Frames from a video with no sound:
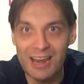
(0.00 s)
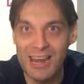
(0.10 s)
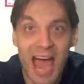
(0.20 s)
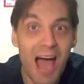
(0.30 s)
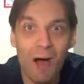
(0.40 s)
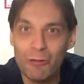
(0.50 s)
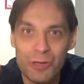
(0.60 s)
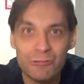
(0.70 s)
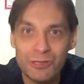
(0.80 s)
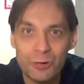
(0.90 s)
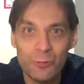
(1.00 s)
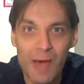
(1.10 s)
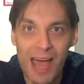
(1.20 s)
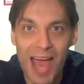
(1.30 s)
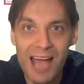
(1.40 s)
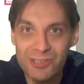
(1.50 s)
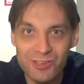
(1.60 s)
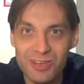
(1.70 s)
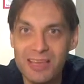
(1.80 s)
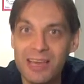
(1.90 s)
Now YouTube
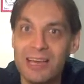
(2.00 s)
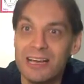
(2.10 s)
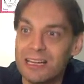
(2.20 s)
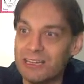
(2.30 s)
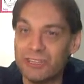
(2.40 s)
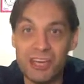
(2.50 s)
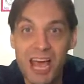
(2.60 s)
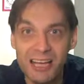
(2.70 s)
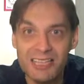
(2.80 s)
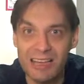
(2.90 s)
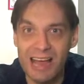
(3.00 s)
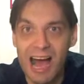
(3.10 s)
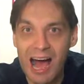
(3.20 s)
actually checks on